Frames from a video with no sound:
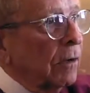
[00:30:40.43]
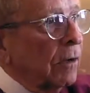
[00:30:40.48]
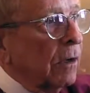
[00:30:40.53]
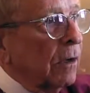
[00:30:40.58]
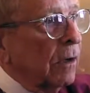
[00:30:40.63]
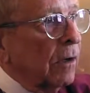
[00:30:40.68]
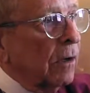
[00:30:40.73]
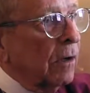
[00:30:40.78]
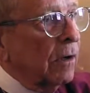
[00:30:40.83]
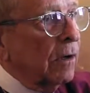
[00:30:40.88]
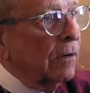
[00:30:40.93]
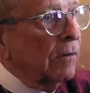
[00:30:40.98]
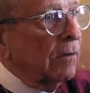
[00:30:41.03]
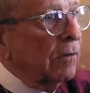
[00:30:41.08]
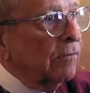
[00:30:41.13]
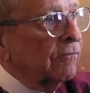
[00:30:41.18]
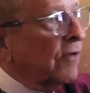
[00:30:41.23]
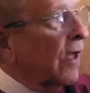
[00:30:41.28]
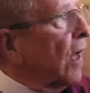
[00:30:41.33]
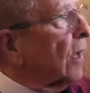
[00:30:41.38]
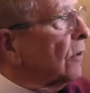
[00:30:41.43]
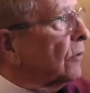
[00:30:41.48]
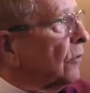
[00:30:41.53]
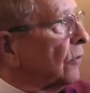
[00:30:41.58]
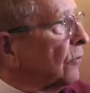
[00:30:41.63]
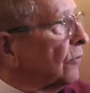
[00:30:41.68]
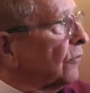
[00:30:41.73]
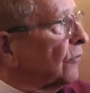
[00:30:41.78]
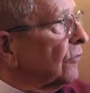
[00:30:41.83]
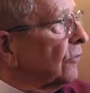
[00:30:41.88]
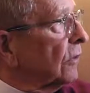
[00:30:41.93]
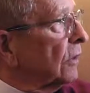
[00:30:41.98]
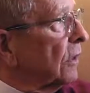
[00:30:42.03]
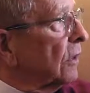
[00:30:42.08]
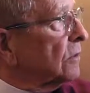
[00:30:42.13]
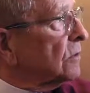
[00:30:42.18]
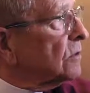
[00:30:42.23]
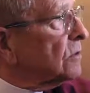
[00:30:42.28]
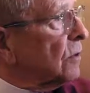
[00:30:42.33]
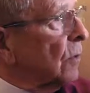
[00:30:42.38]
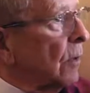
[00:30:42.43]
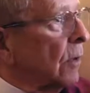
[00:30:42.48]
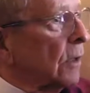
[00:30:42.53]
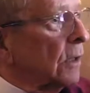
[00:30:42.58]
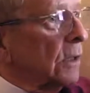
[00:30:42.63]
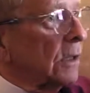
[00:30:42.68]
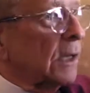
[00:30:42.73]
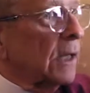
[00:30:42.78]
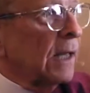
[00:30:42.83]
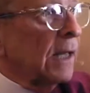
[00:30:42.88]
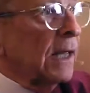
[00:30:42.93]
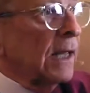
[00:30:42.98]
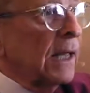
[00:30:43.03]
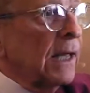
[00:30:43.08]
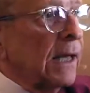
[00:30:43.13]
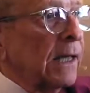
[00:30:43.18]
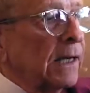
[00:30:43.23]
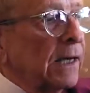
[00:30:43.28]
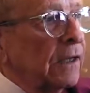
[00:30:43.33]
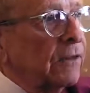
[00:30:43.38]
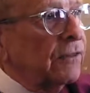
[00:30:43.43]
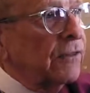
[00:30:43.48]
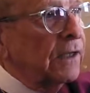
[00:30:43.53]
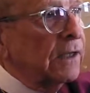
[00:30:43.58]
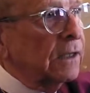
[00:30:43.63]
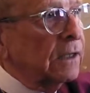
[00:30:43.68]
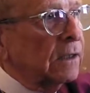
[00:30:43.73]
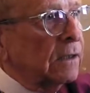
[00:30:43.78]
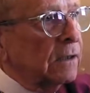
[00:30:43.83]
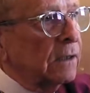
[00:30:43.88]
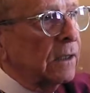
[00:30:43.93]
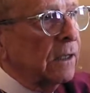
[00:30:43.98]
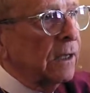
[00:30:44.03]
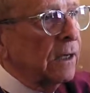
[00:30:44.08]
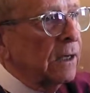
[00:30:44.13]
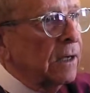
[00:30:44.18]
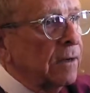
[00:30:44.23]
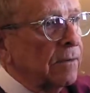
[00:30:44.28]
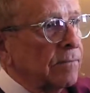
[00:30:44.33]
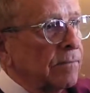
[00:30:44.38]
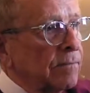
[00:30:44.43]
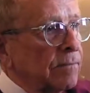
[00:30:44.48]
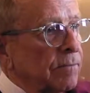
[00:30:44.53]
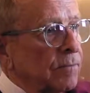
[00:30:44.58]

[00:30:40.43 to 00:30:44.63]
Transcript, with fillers: are values and so on. And I think um,